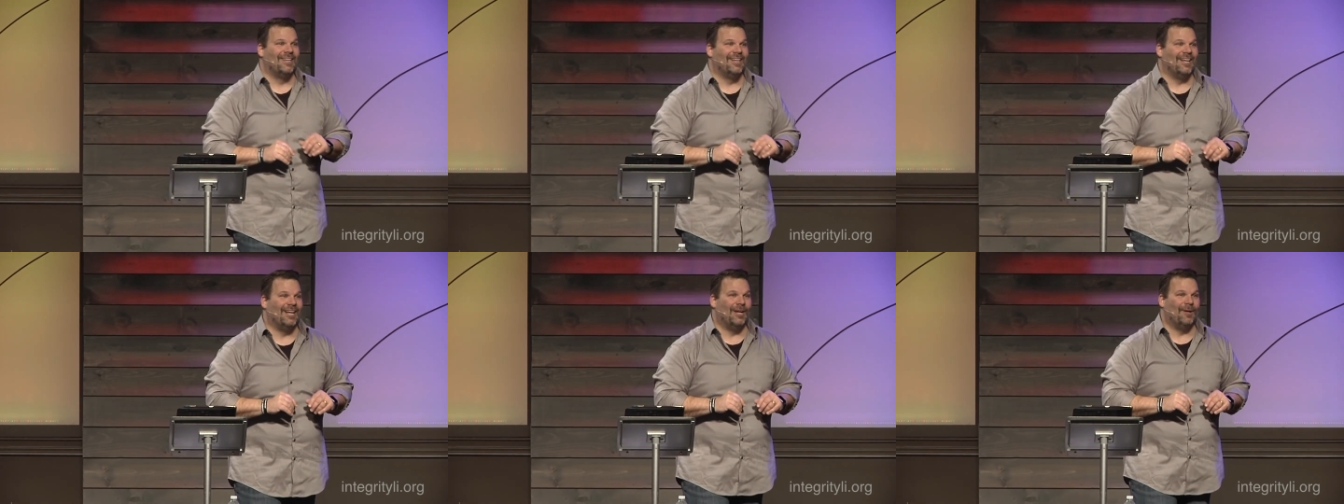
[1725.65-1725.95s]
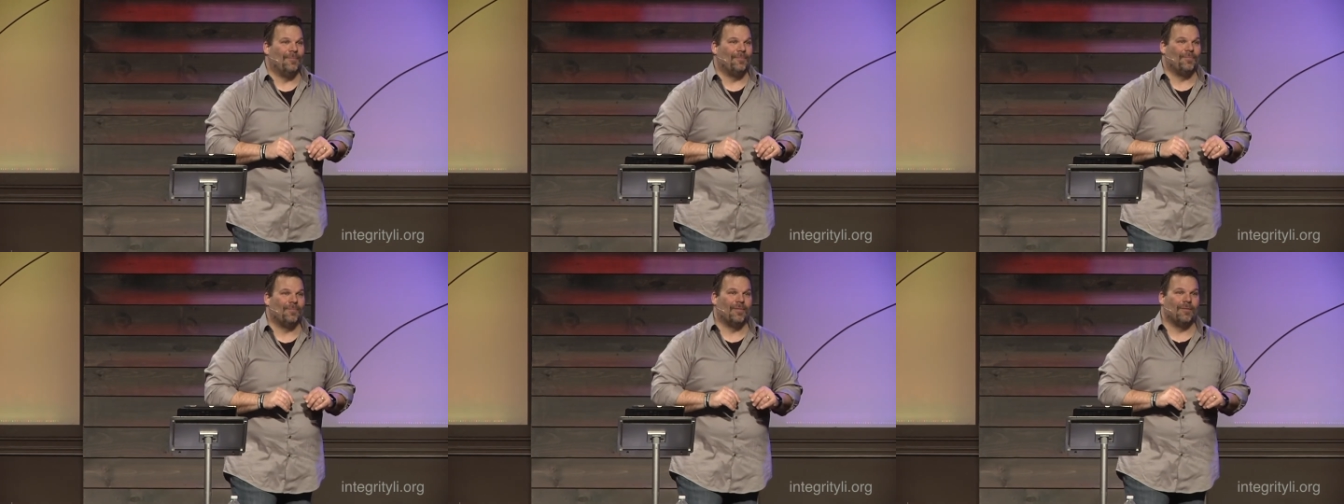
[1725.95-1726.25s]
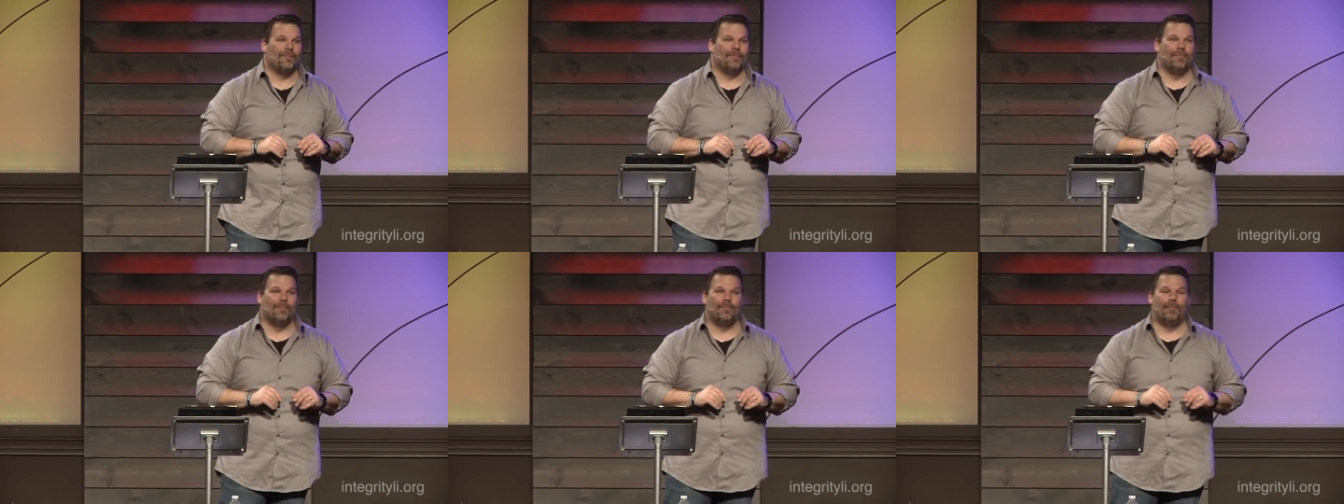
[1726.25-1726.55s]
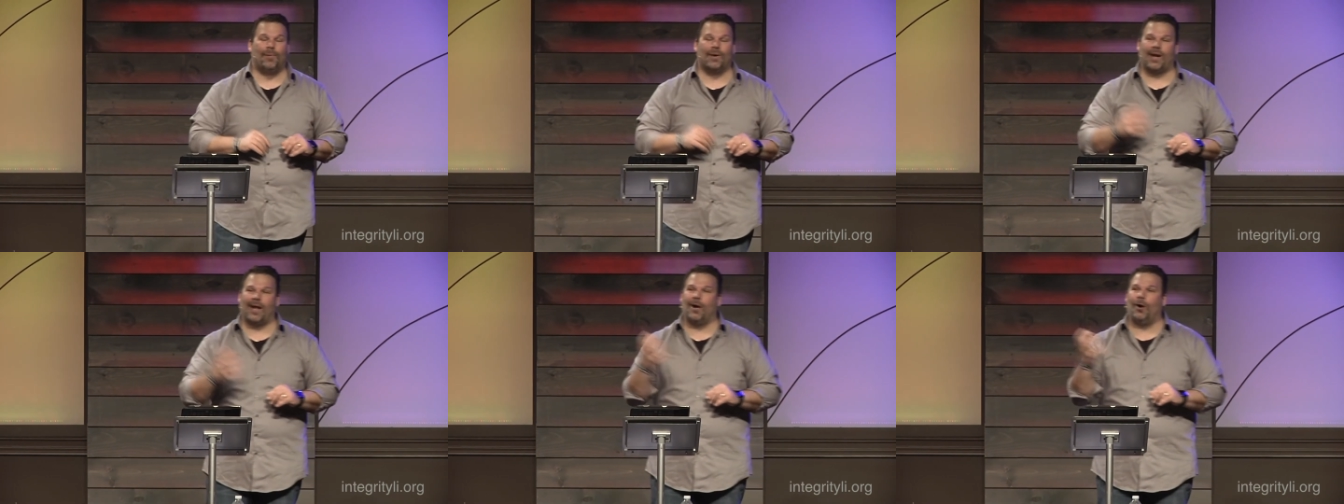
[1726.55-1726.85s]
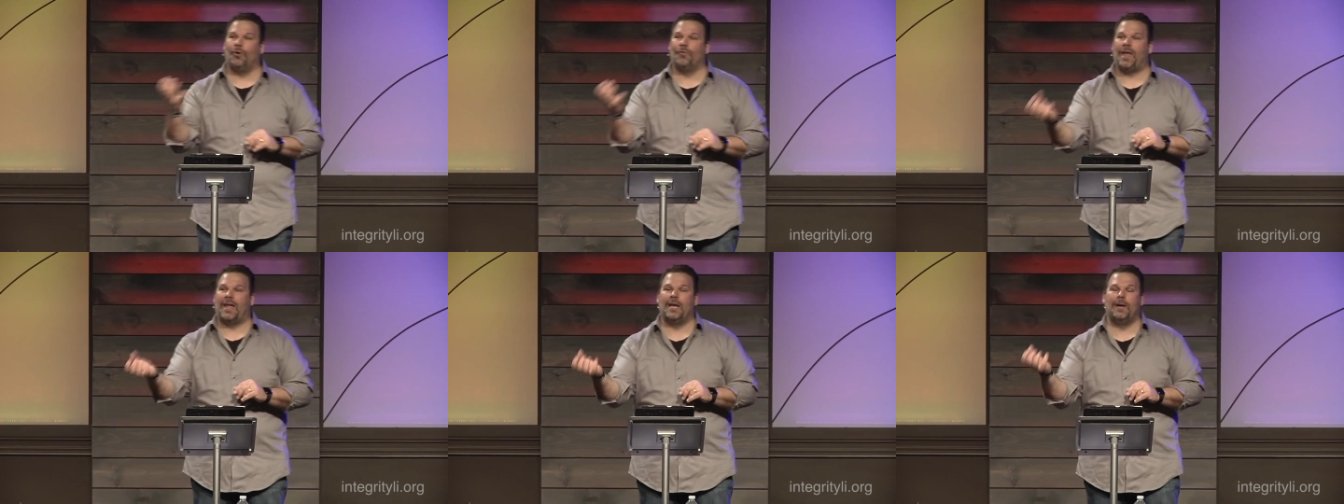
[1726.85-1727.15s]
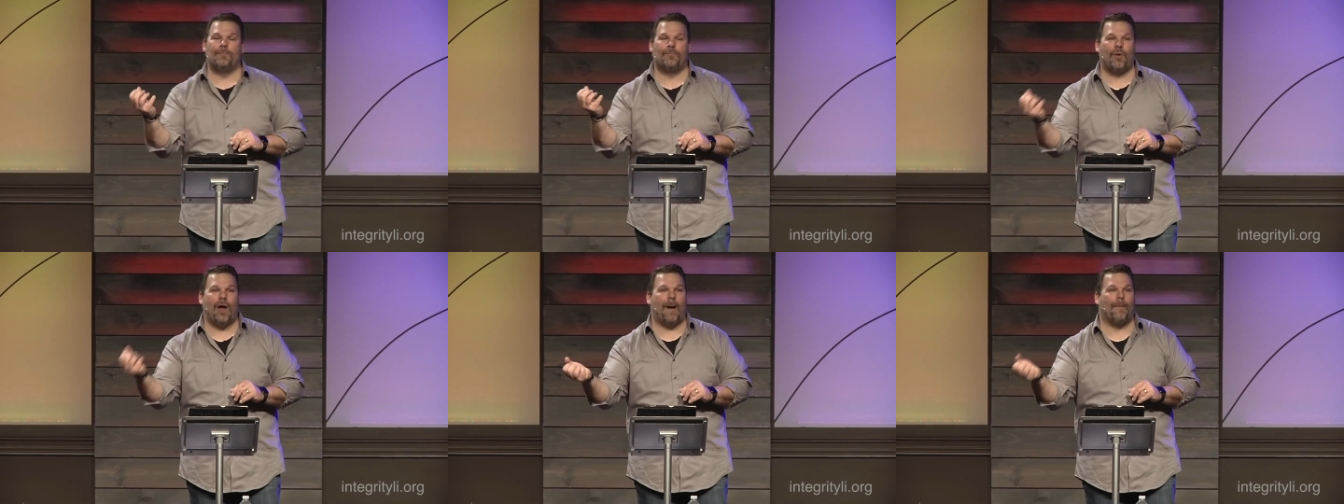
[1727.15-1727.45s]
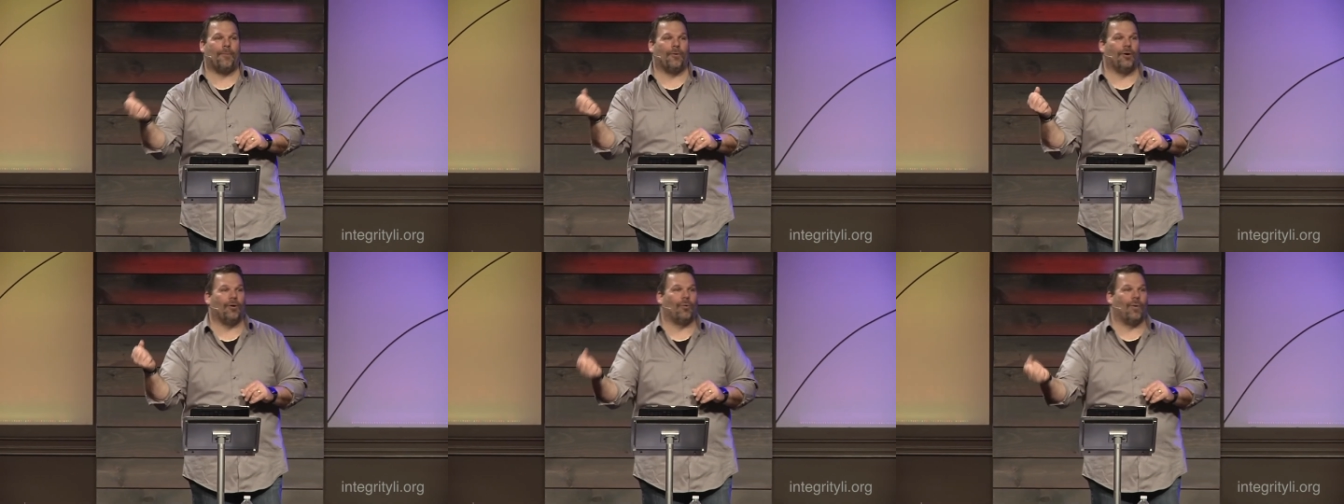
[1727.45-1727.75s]
Um, but I hold that in
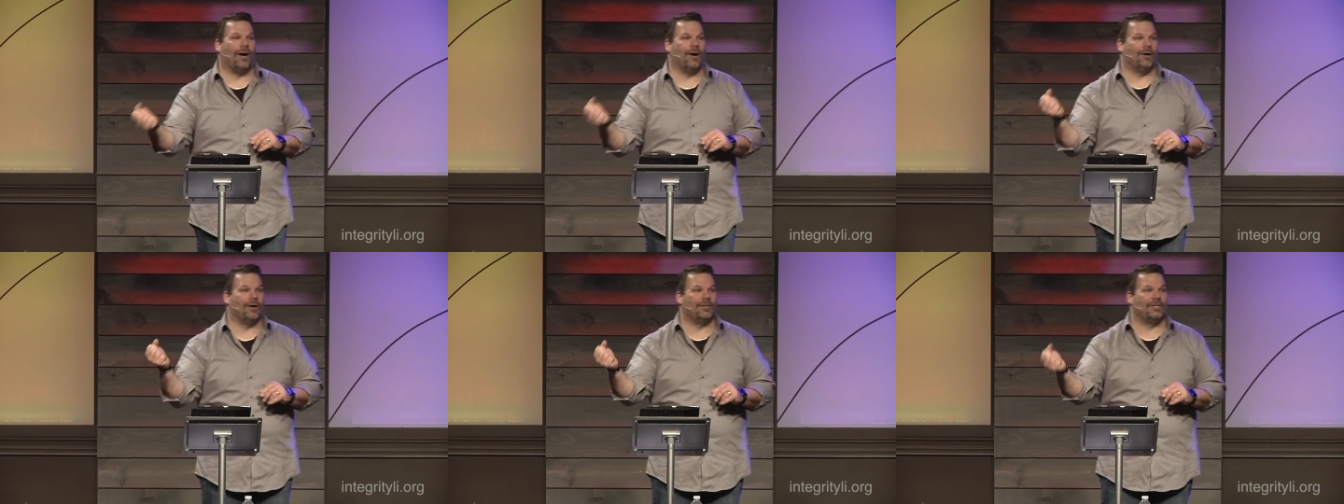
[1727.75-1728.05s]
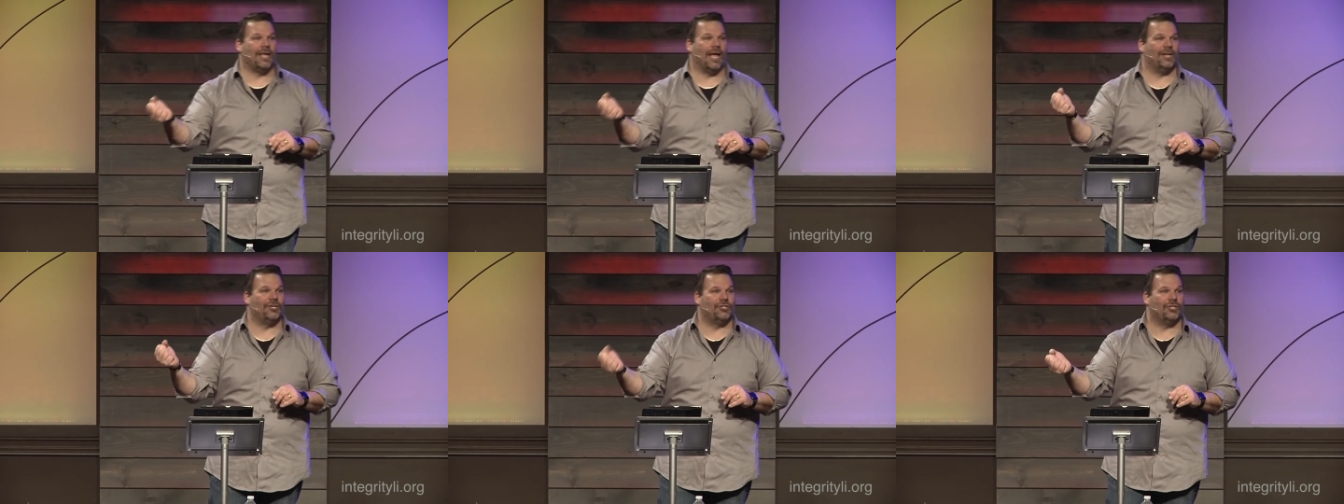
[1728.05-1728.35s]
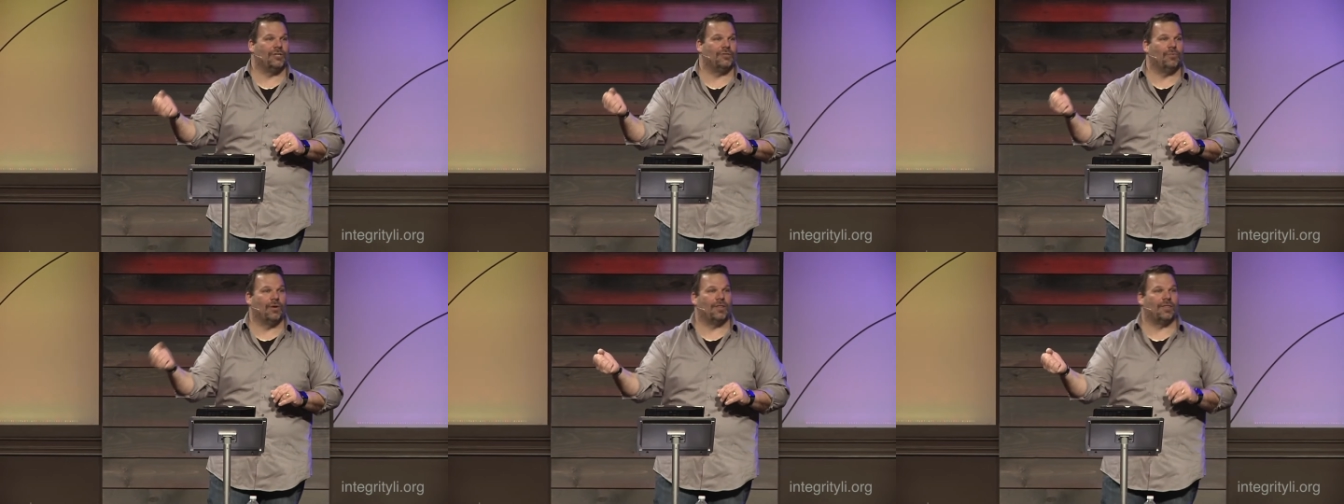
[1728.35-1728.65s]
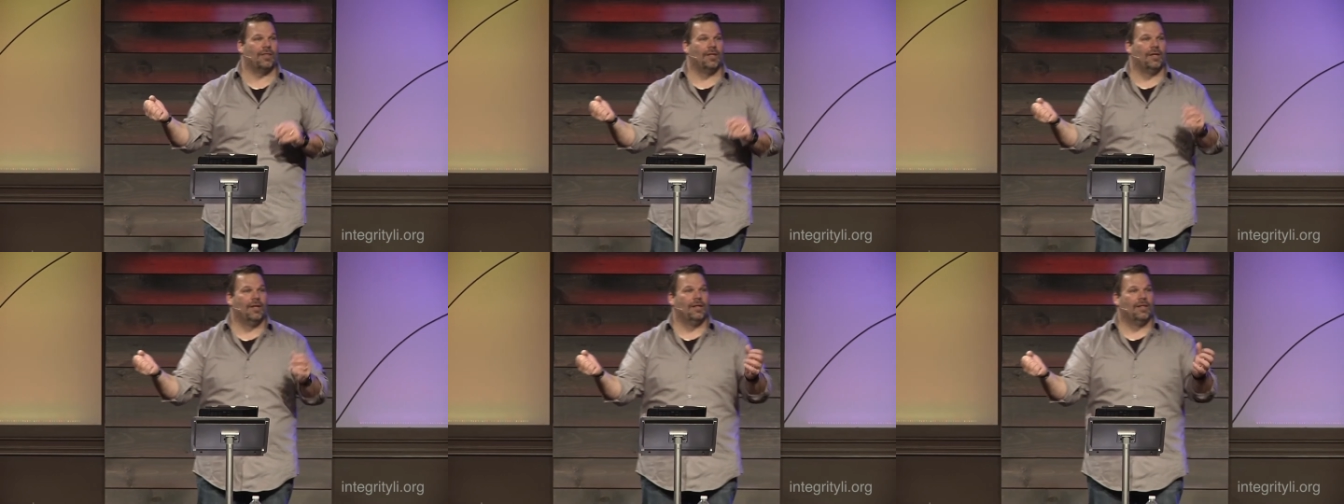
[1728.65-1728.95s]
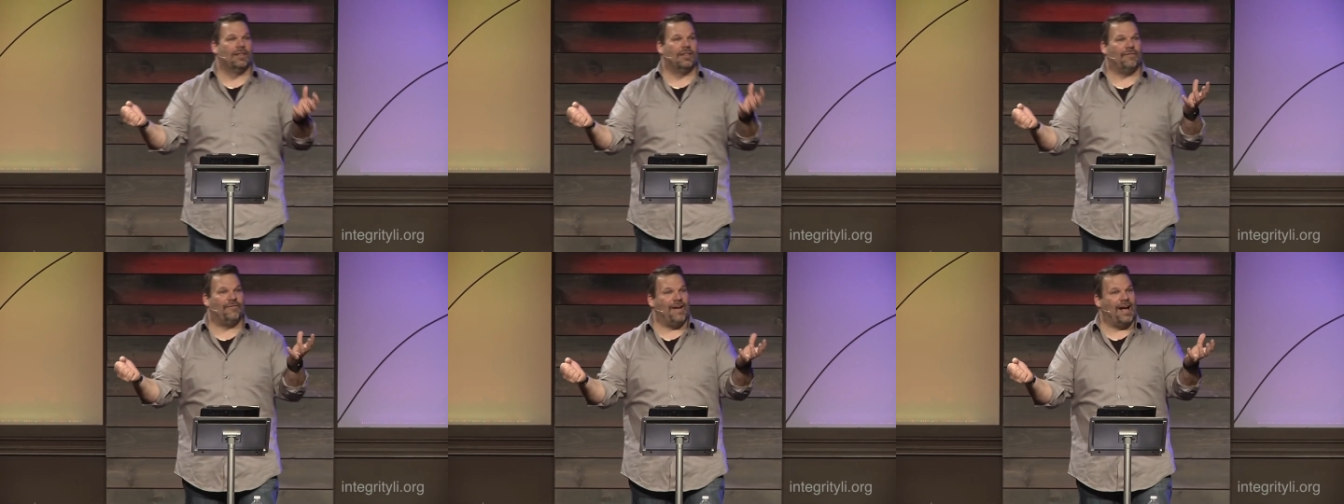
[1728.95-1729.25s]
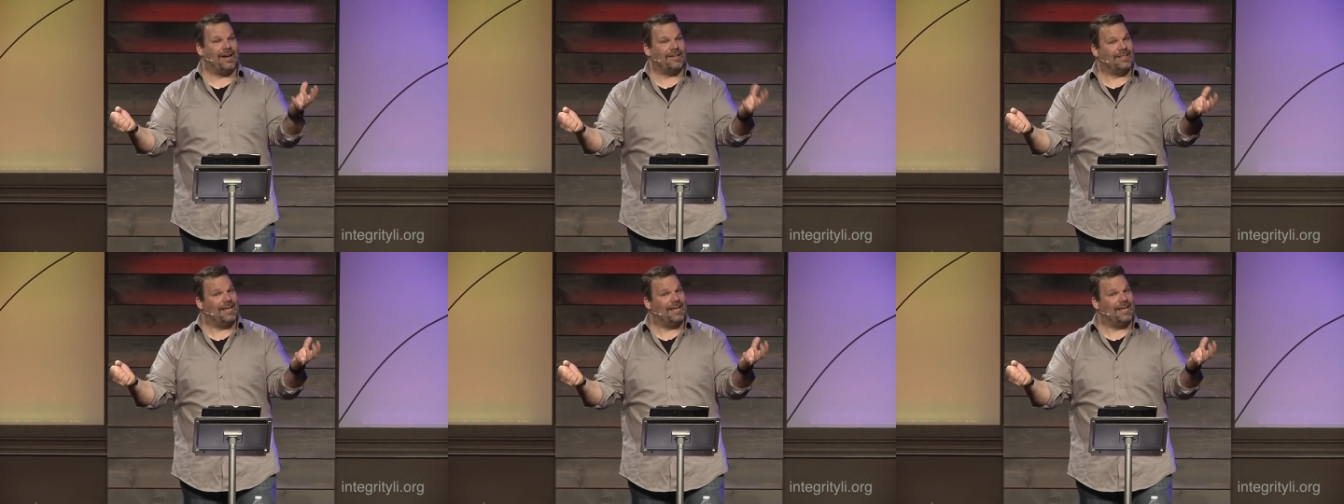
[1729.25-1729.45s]
proper aware tension with the fact